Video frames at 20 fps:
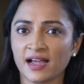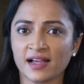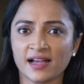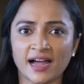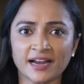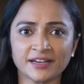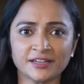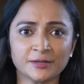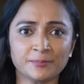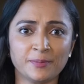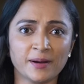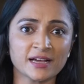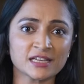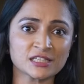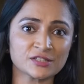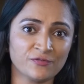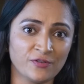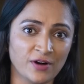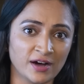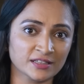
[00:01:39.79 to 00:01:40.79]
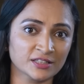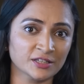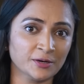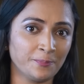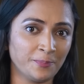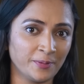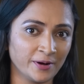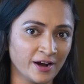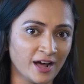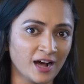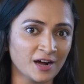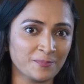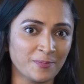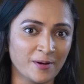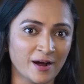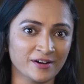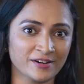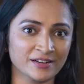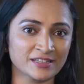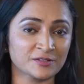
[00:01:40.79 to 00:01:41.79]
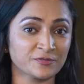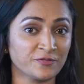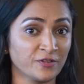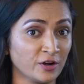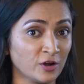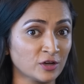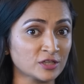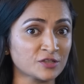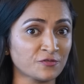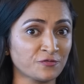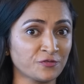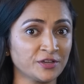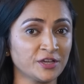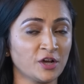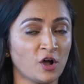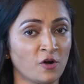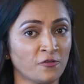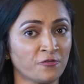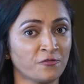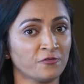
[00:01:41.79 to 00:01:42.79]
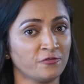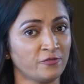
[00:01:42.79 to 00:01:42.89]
guided by his father Parag Parikh's philosophy of